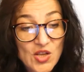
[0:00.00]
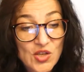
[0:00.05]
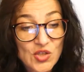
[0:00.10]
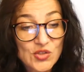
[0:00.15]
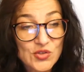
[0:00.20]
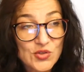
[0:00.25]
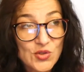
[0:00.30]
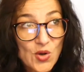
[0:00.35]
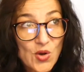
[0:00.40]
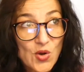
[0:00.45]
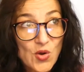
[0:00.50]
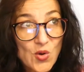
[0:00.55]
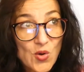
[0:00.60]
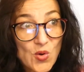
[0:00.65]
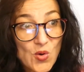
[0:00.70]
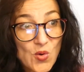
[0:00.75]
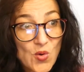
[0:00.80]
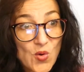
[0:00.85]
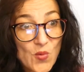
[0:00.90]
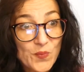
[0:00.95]

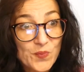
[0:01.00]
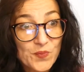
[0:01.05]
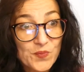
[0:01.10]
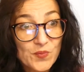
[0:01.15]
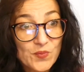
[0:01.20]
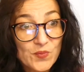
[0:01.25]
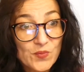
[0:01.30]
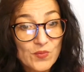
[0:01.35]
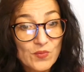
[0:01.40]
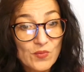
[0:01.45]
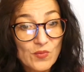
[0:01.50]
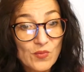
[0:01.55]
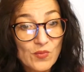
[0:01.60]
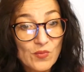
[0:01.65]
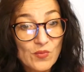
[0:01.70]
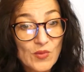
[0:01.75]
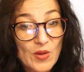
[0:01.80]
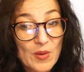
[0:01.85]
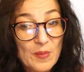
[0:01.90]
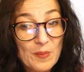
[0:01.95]
So
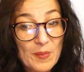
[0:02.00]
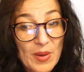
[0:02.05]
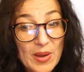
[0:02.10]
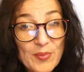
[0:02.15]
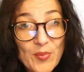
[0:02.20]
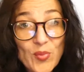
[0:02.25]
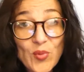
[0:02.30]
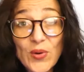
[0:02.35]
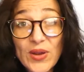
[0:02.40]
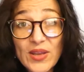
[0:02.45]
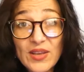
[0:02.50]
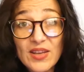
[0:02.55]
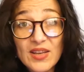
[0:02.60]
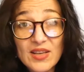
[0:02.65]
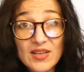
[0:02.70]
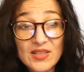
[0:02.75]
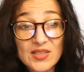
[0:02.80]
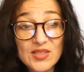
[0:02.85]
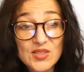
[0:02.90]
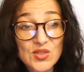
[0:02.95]
my point
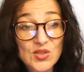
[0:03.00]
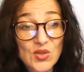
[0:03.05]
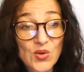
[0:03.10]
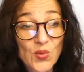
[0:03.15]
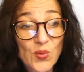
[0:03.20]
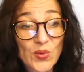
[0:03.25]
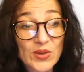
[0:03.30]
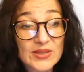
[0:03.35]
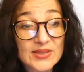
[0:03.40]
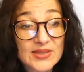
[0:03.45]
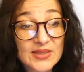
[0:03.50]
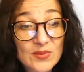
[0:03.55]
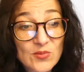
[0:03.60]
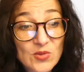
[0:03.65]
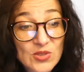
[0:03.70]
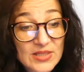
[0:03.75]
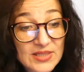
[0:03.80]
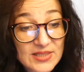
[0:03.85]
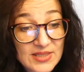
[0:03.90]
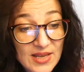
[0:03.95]
is, when
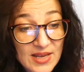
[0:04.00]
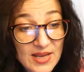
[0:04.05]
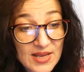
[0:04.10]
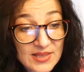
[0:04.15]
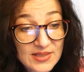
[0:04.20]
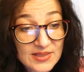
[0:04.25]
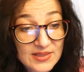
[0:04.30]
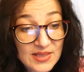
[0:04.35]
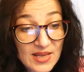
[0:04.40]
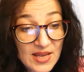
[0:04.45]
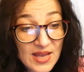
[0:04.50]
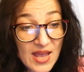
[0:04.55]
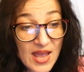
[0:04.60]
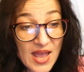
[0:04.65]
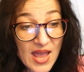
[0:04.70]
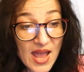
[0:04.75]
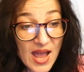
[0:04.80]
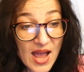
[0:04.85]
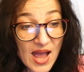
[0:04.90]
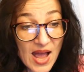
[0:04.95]
someone says,
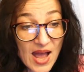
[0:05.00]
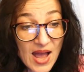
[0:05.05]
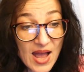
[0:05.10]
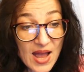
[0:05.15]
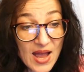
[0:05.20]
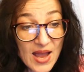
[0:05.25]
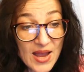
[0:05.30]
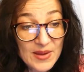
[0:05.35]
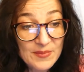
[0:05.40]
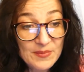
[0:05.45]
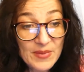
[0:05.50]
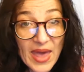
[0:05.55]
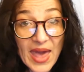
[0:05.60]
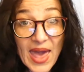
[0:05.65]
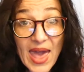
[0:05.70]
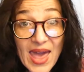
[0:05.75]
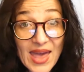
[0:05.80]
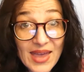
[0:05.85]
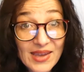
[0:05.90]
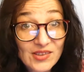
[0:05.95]
I'm
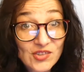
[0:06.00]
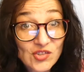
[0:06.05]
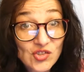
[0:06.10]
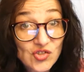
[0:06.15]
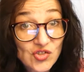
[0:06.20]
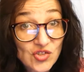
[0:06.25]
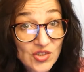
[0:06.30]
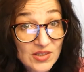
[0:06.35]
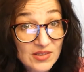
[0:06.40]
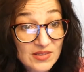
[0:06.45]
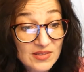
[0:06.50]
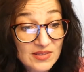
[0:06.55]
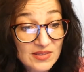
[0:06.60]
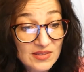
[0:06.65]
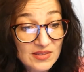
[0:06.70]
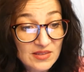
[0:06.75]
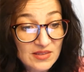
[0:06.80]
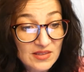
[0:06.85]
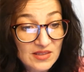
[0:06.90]
anxious,